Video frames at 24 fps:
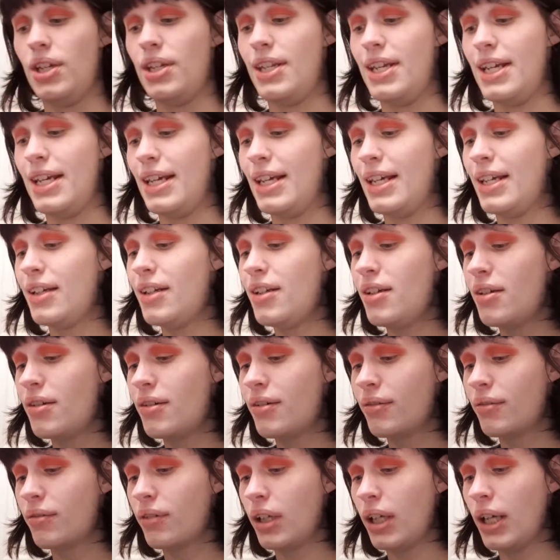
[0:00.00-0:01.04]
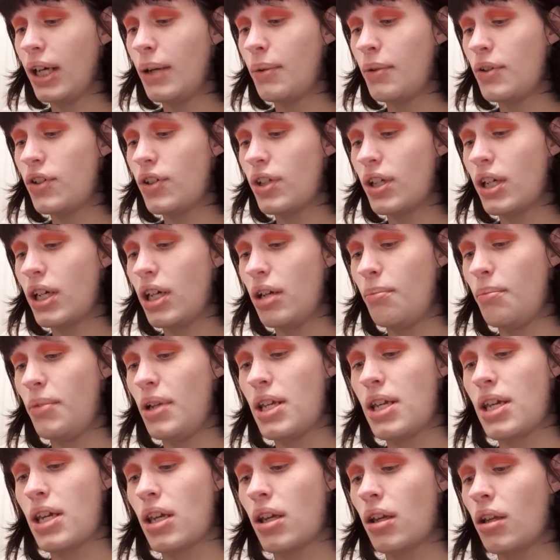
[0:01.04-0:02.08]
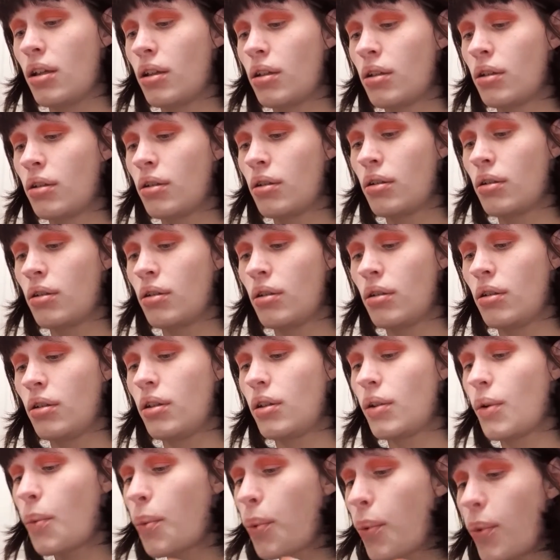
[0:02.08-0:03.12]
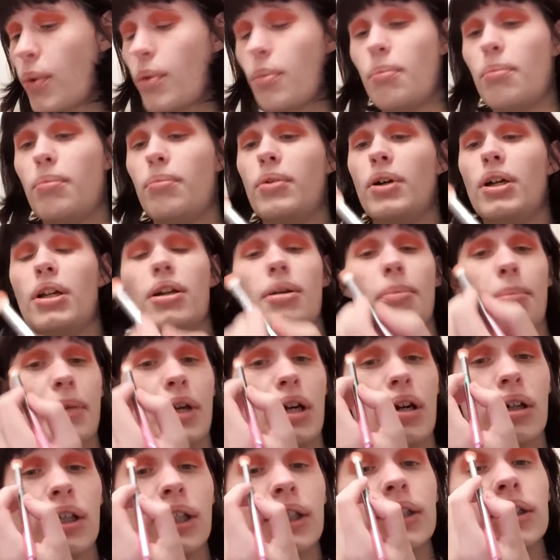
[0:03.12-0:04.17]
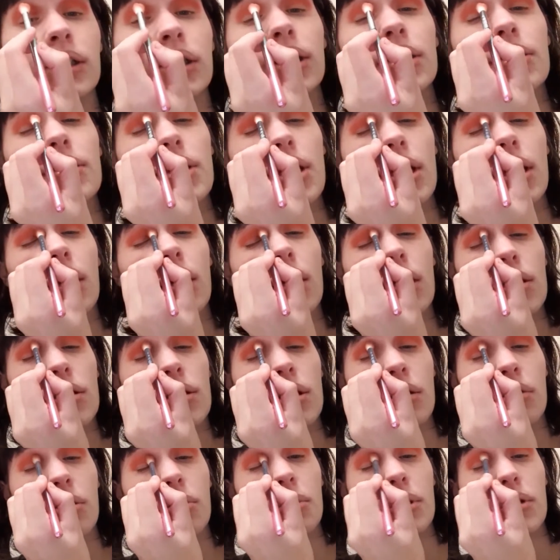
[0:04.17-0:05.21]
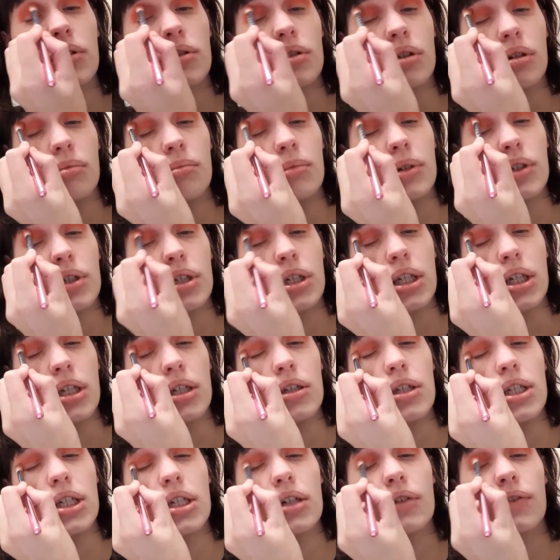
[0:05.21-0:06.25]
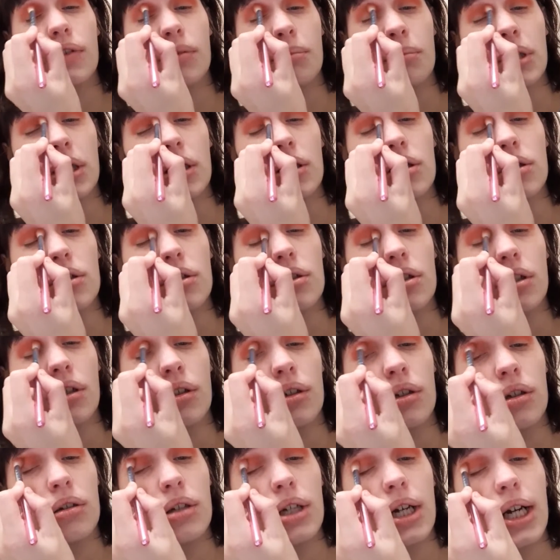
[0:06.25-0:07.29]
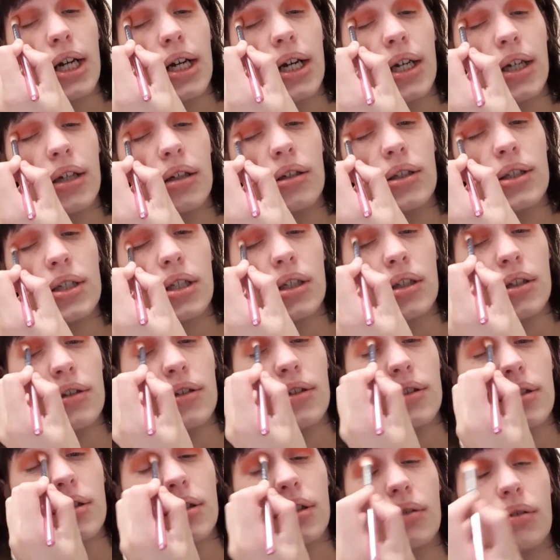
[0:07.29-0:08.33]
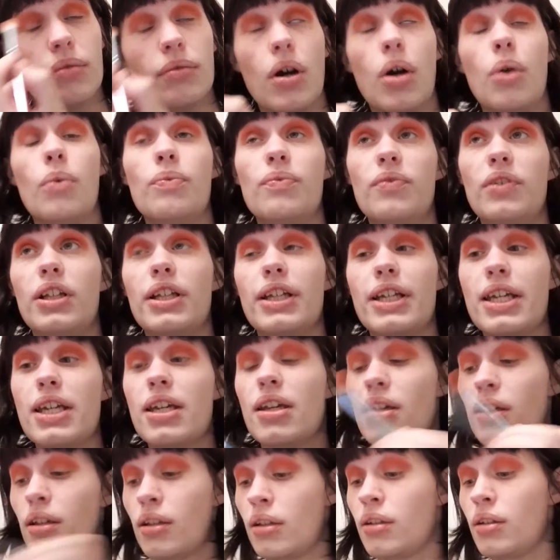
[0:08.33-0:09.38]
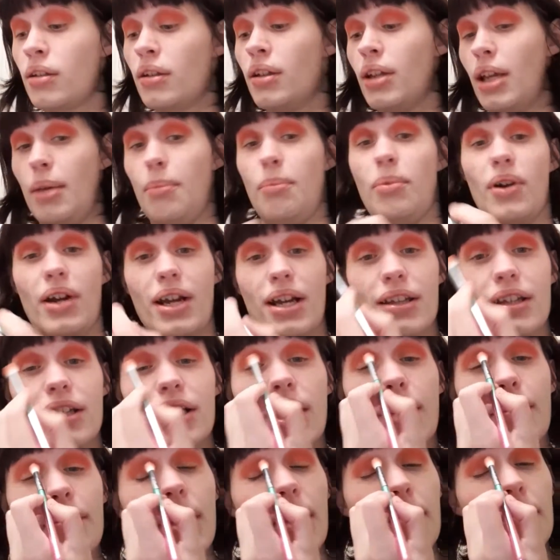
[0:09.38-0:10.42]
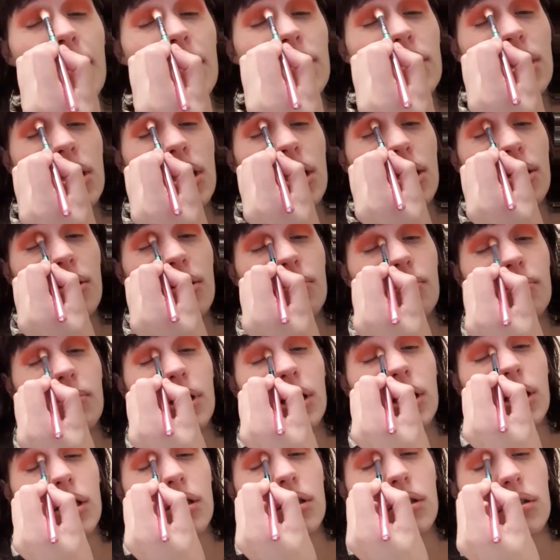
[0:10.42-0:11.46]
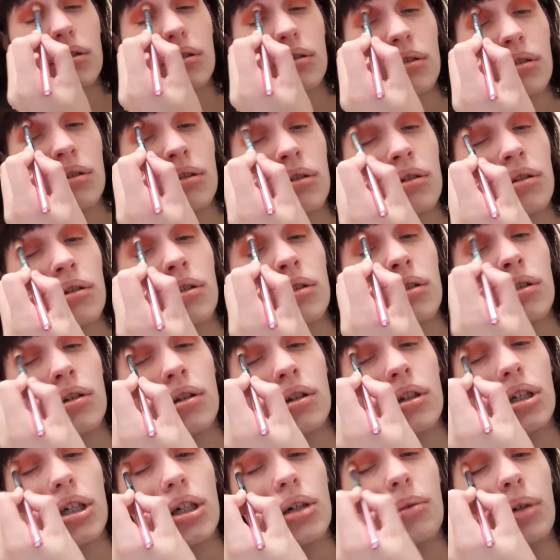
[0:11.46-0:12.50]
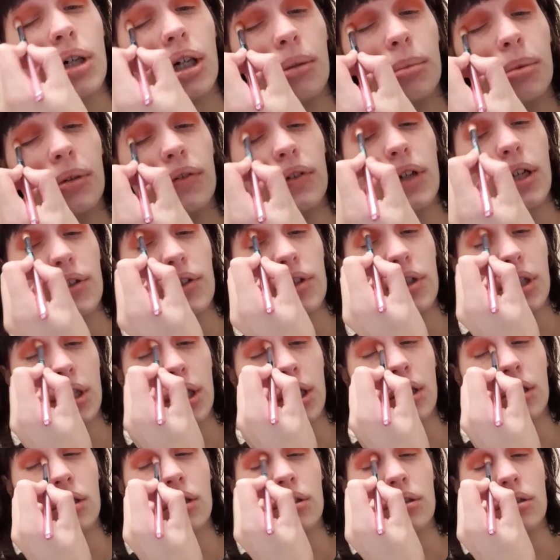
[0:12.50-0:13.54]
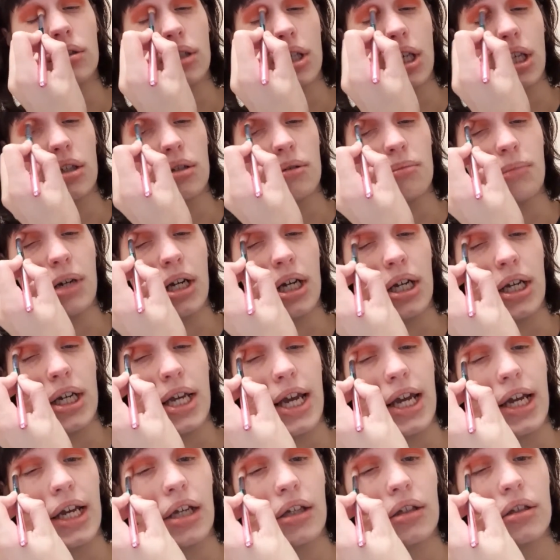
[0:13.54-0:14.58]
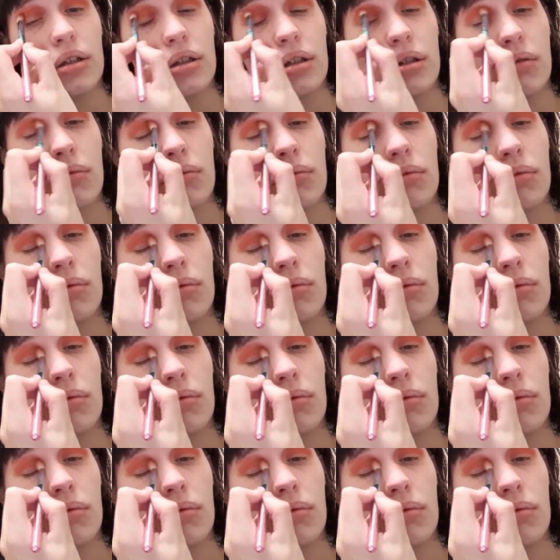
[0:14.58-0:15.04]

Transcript: it did. I wish the company put a mirror in this thing because it would be so much easier for me to show you guys. And hopefully, I'm praying that I'm not messing up, but oh well, perfection can kiss my ass.